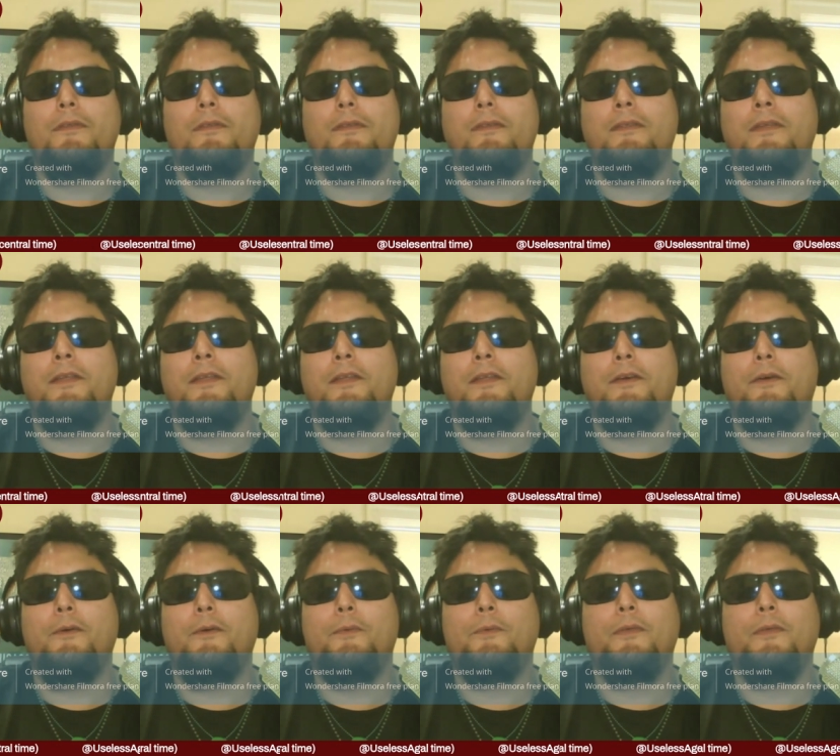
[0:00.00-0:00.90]
you
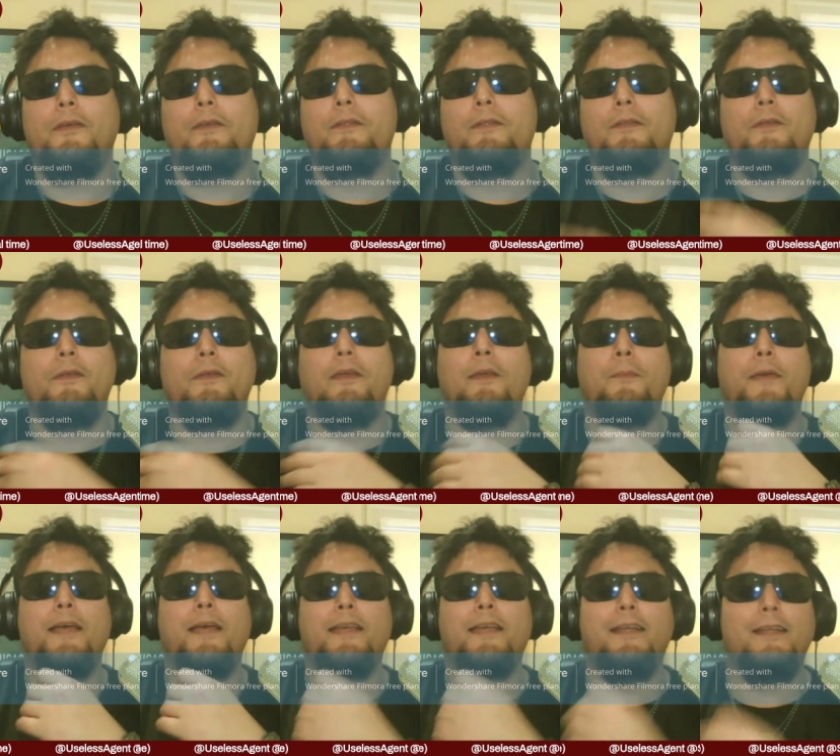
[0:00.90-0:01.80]
know, am
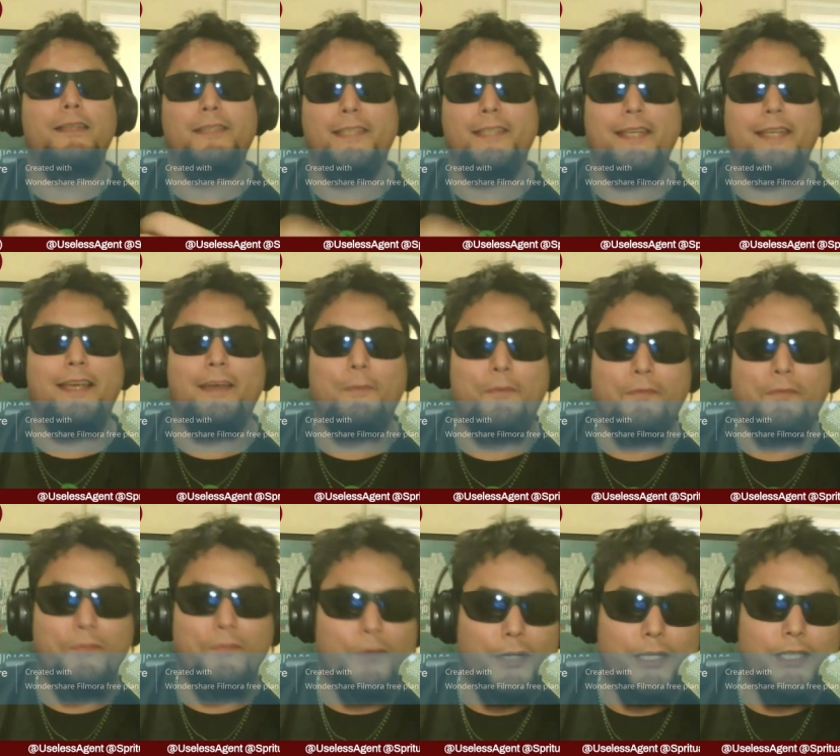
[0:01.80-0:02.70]
I gonna say I'm a
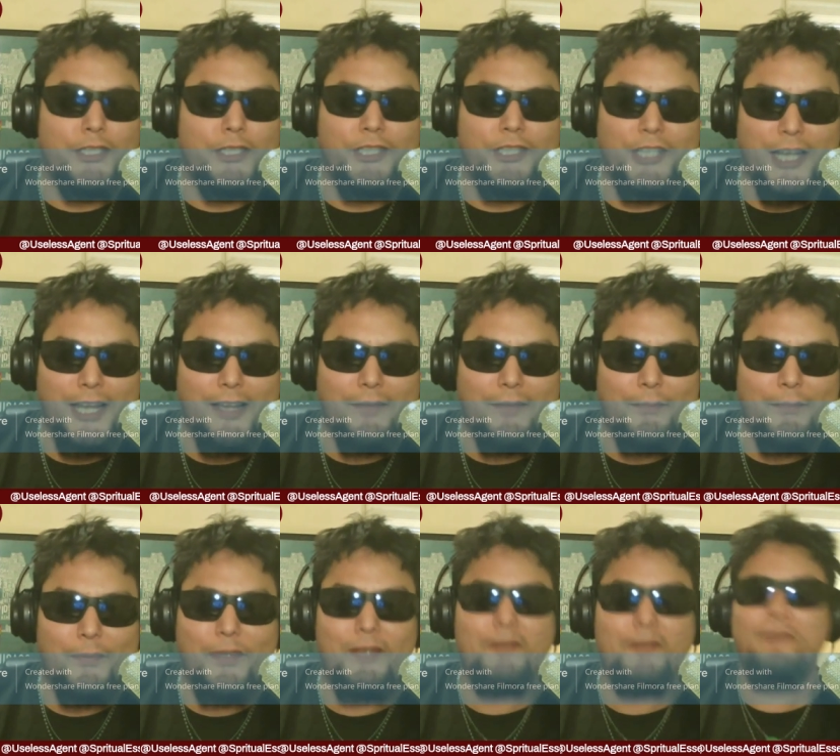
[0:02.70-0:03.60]
fucking champ
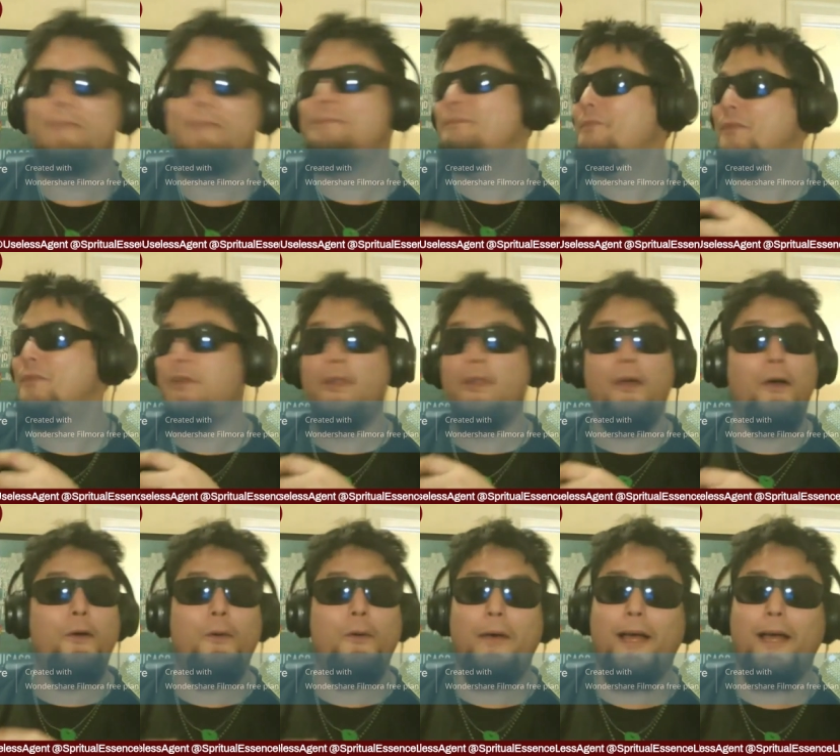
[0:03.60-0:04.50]
here?
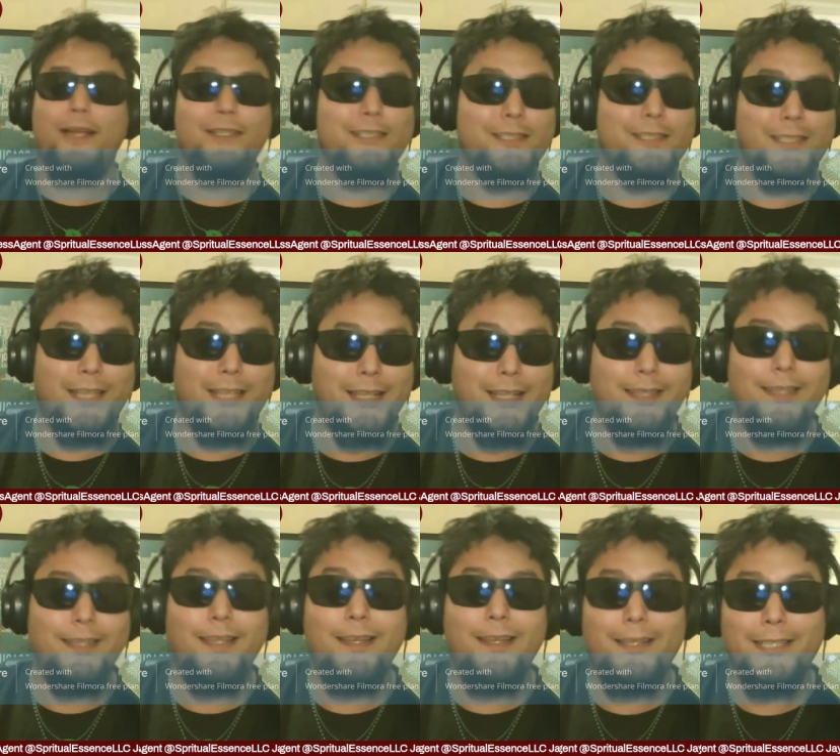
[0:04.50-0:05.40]
No, I just got
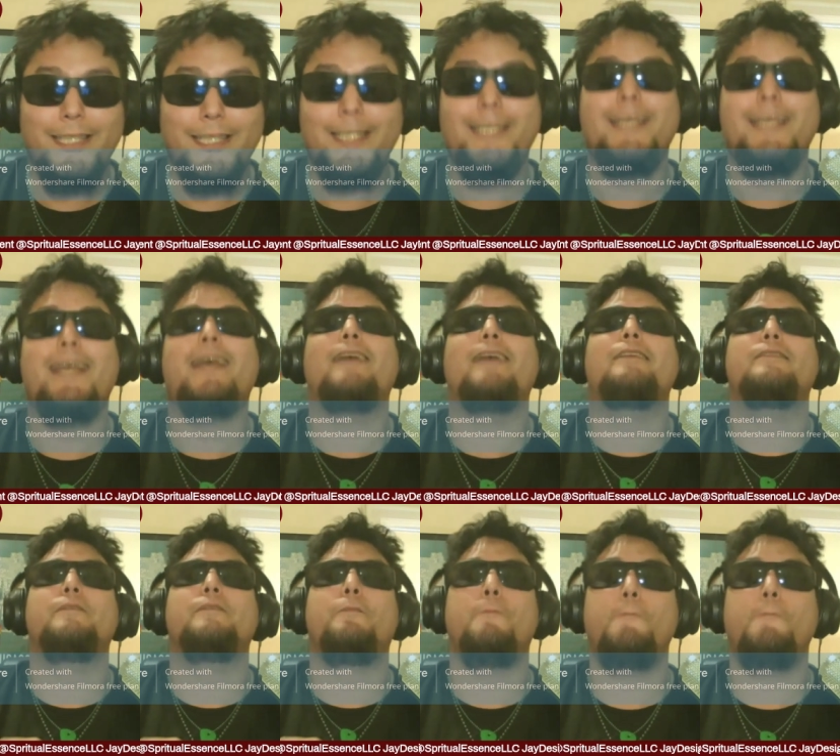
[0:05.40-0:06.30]
lucky
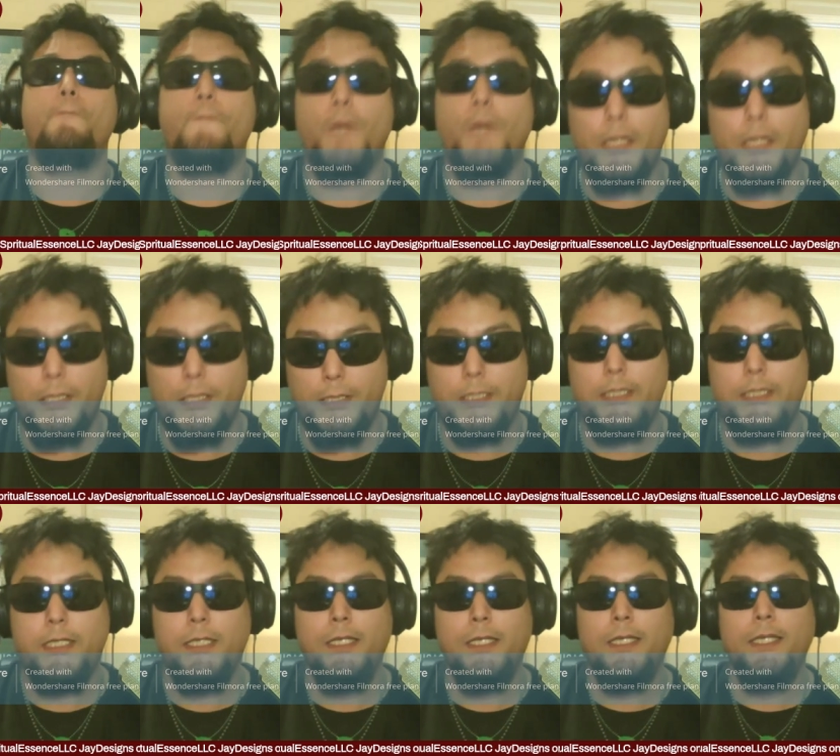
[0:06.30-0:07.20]
as fuck.
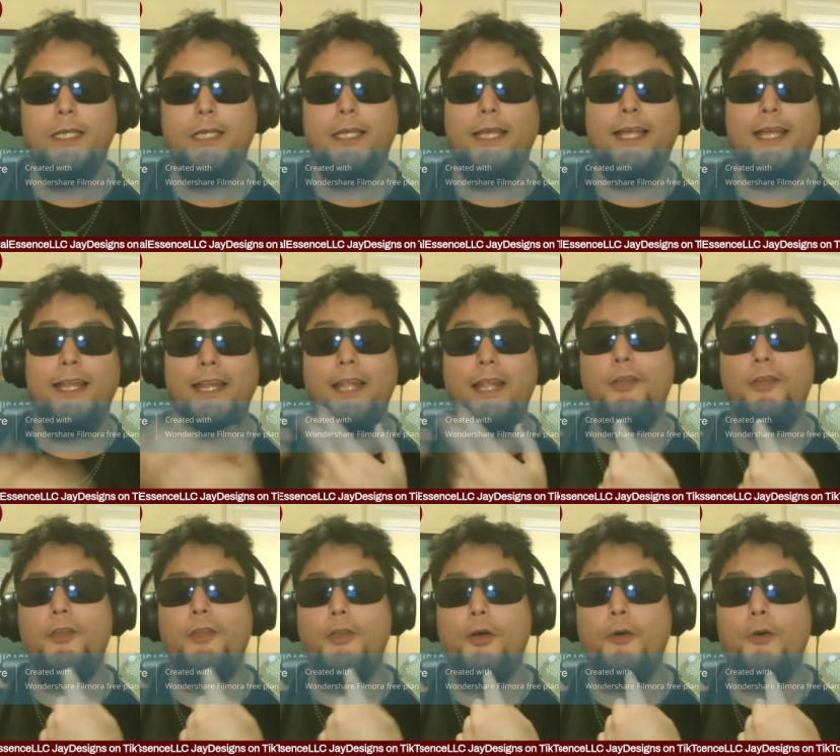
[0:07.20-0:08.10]
And I
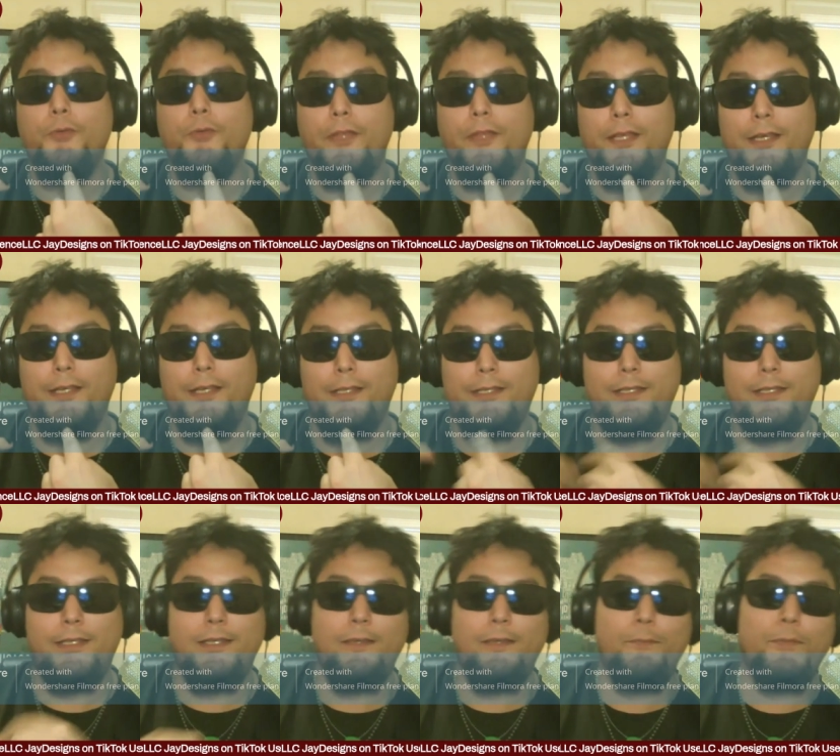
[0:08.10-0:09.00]
know
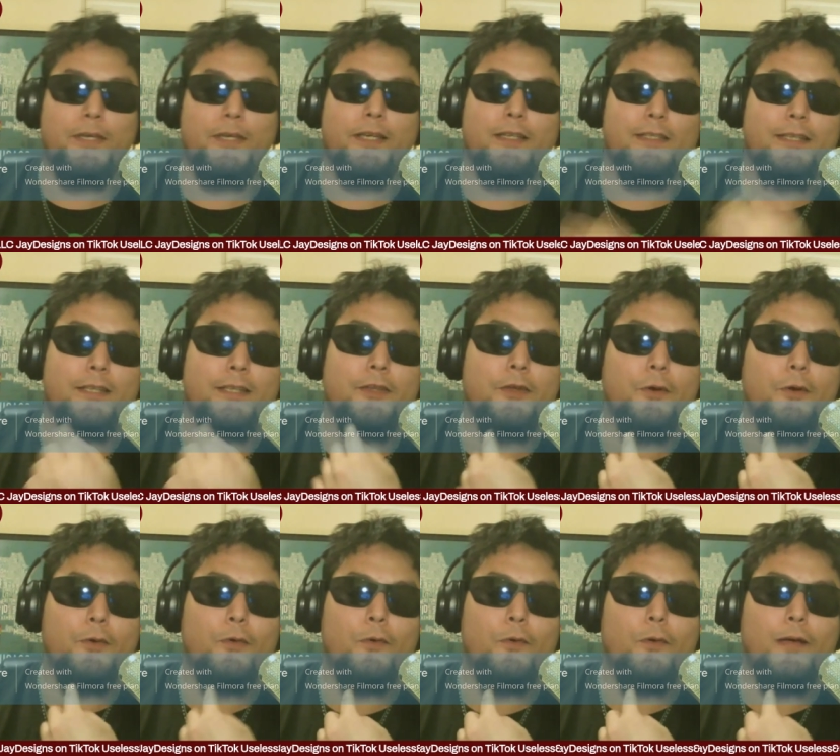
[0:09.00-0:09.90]
this because I
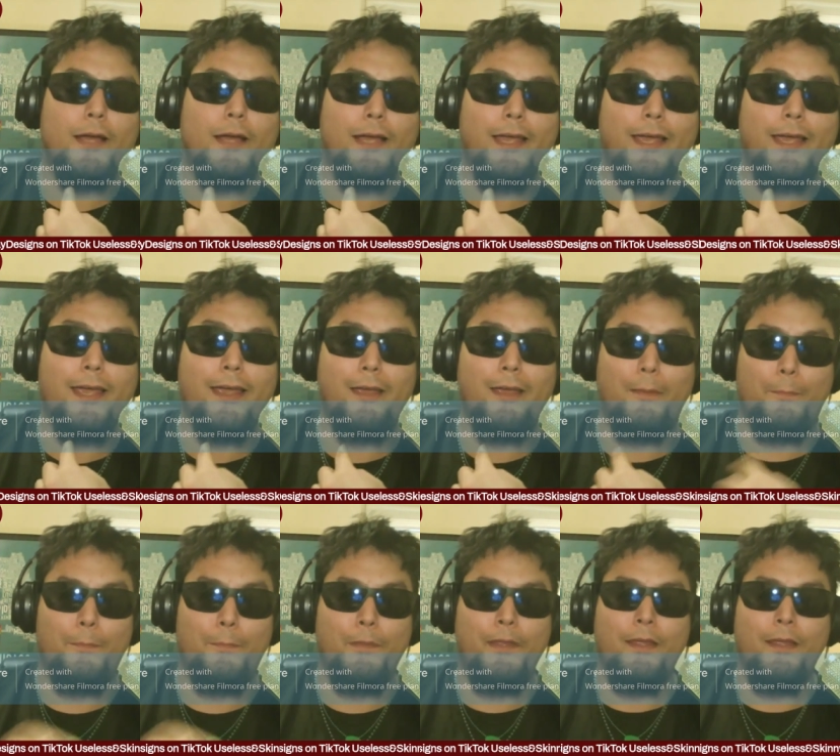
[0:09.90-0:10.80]
know who I am.
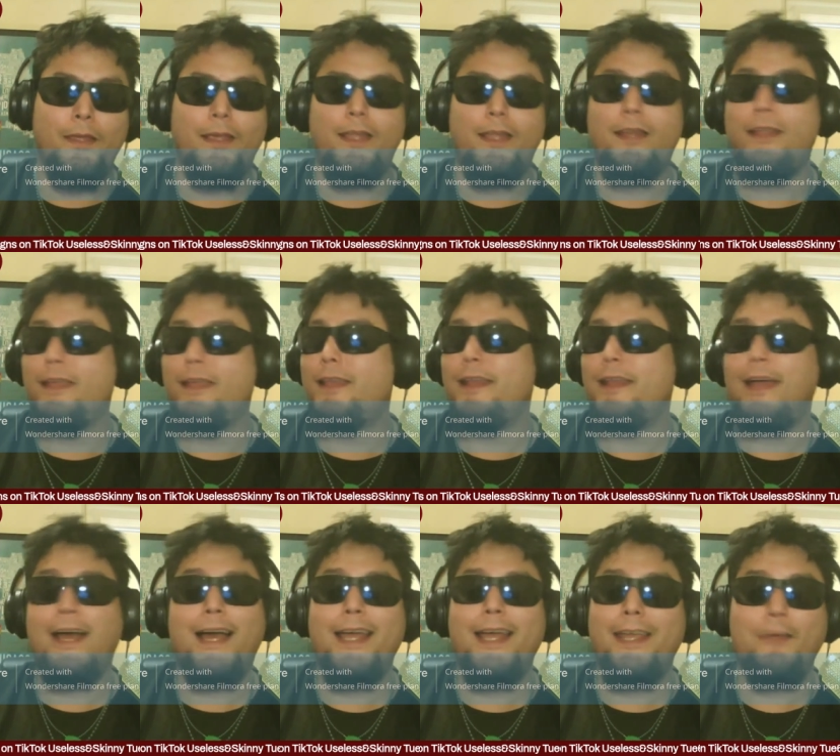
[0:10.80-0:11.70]
And I,
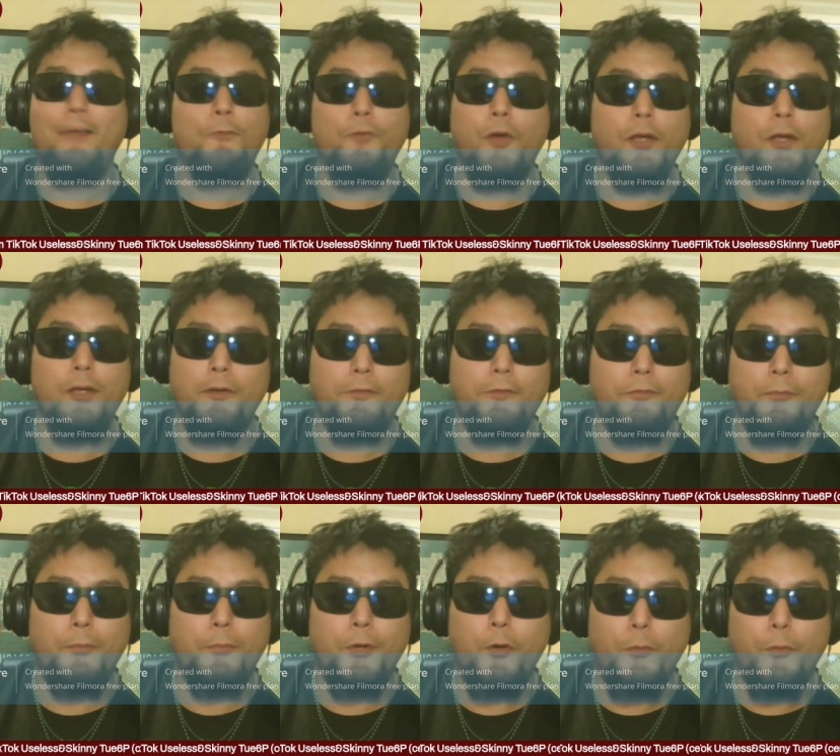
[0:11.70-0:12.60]
I ain't running
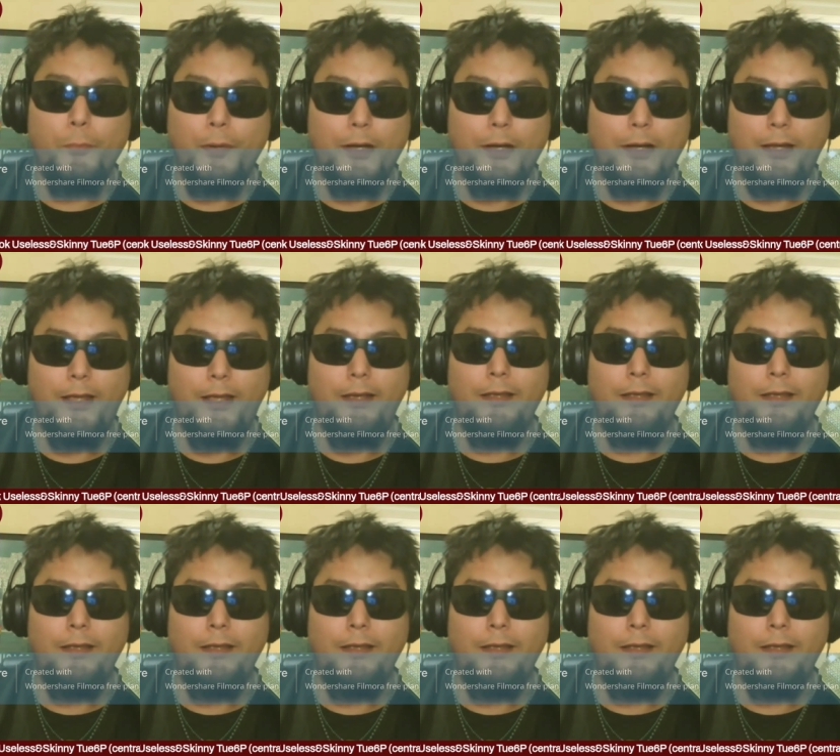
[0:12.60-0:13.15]
from nobody